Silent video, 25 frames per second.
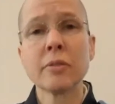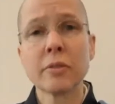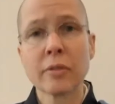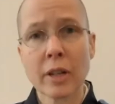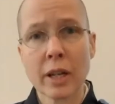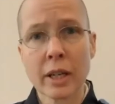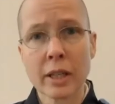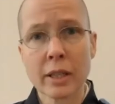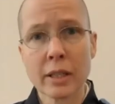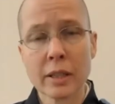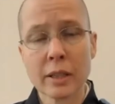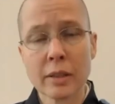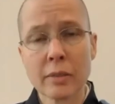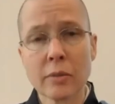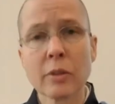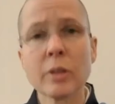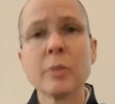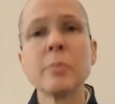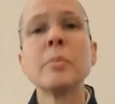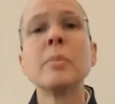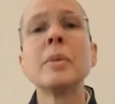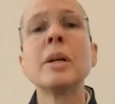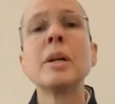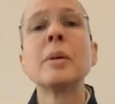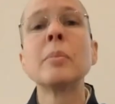find it,
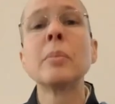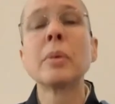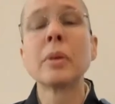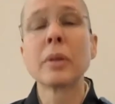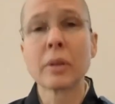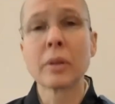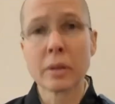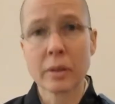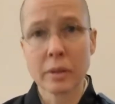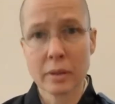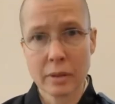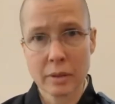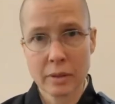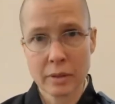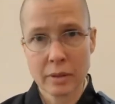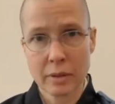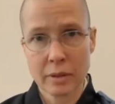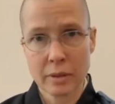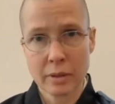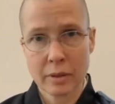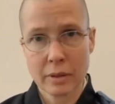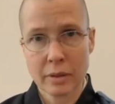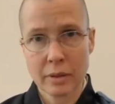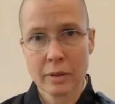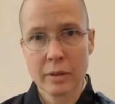remember
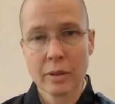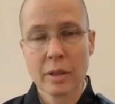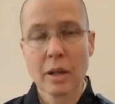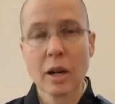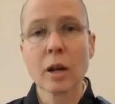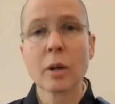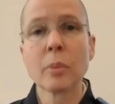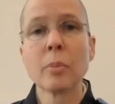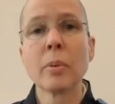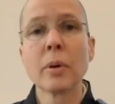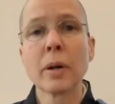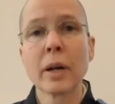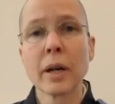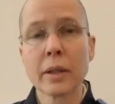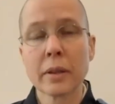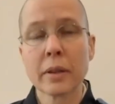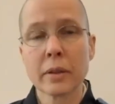our breath.